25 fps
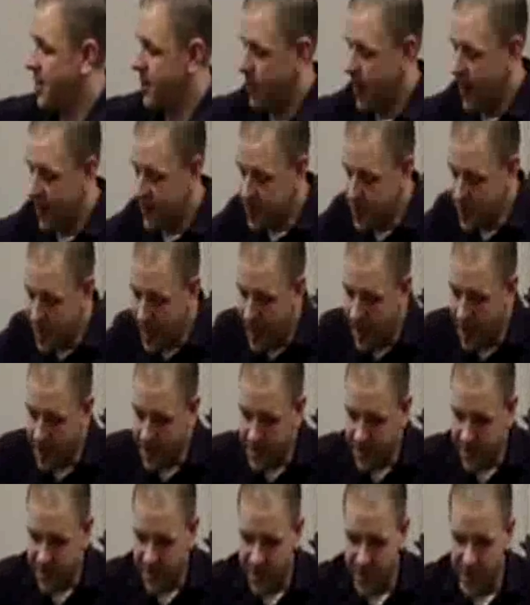We have to allow
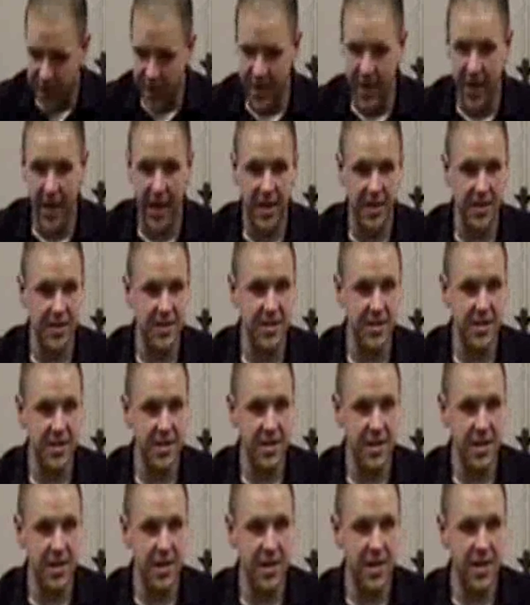Him to fill us
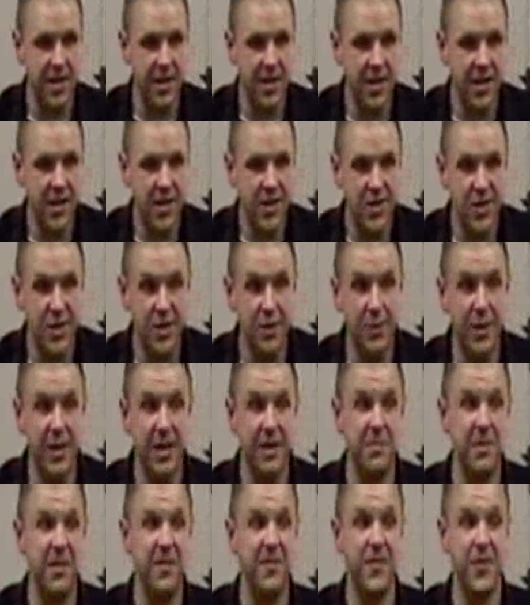so that we
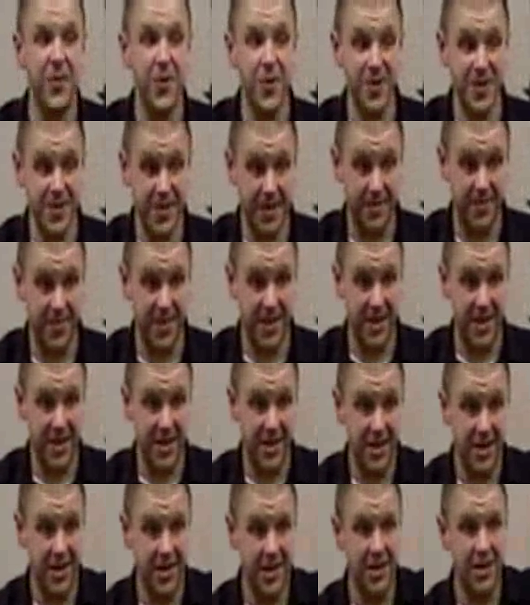can be for something,
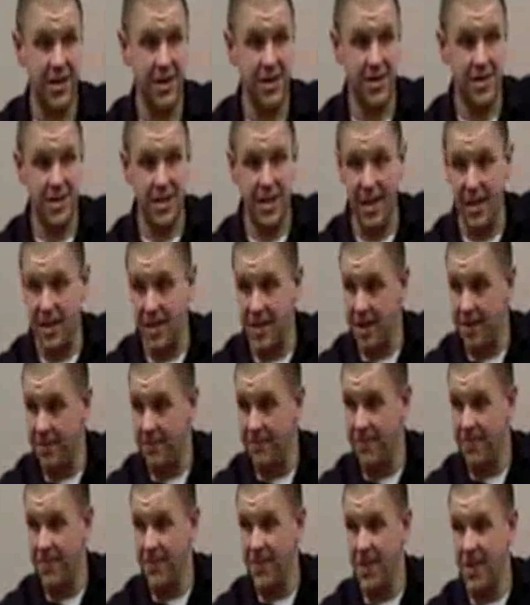His kingdom,
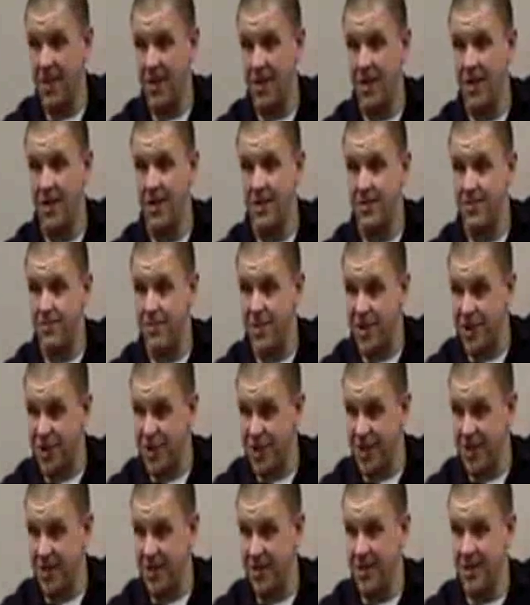his
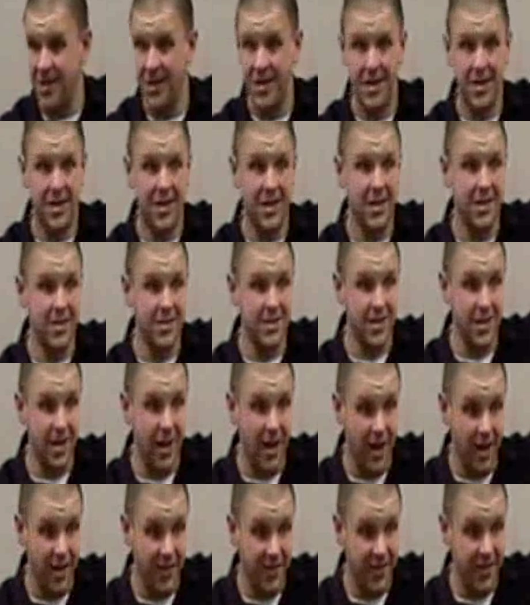mission, His
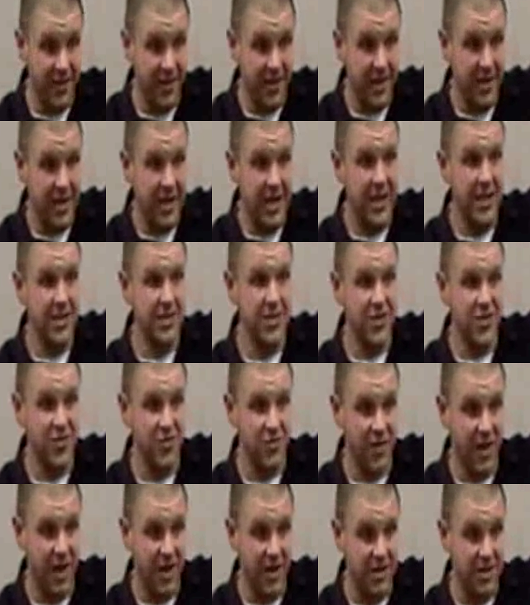love, His
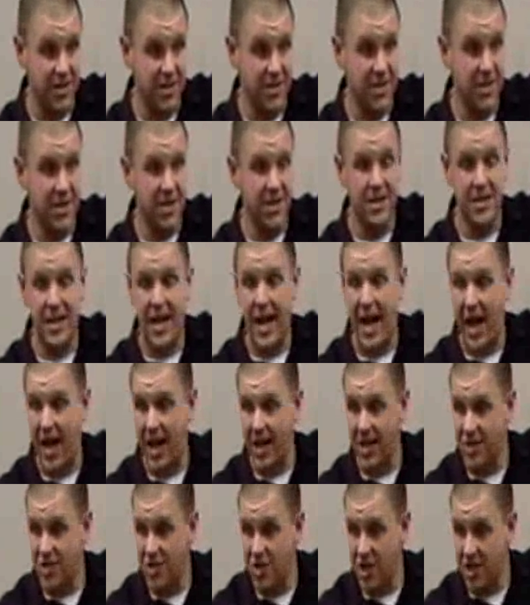grace, to
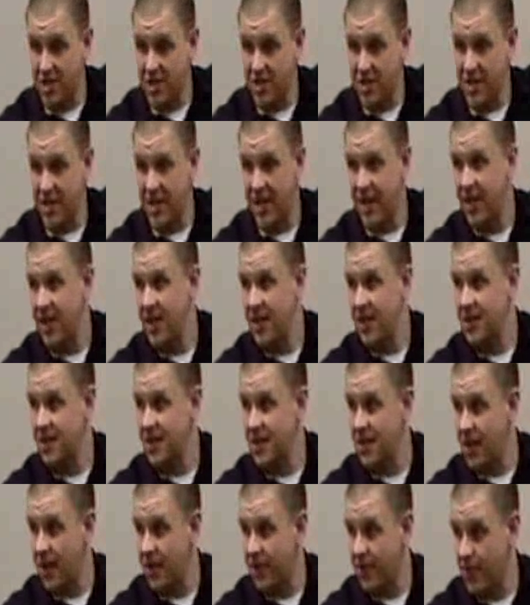act justly,
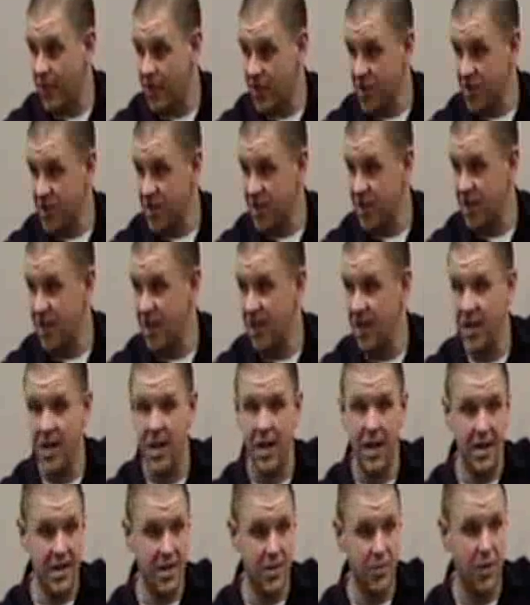to love mercy,
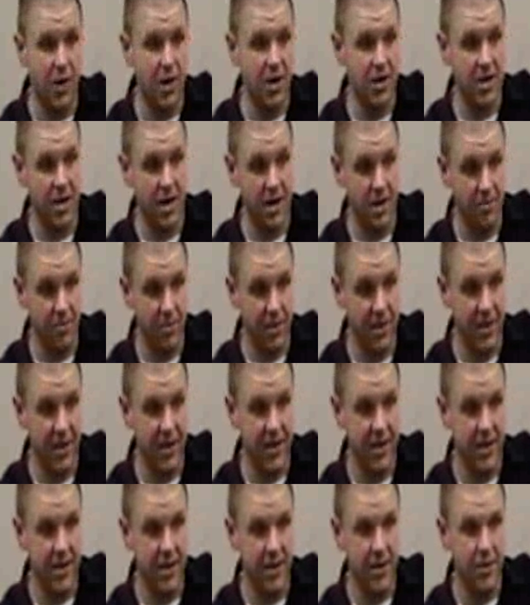and to walk humbly
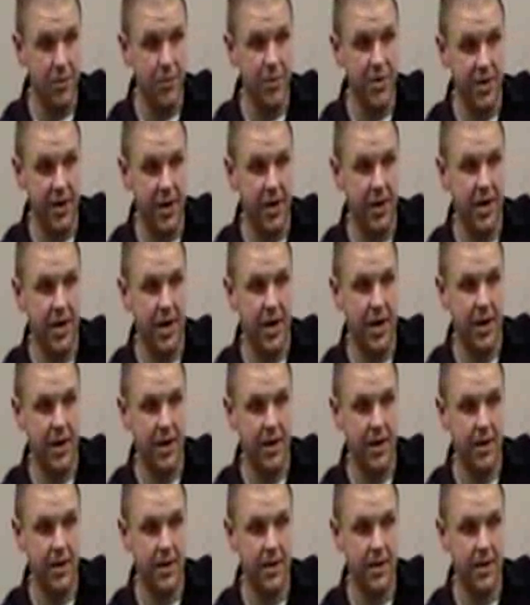with our God.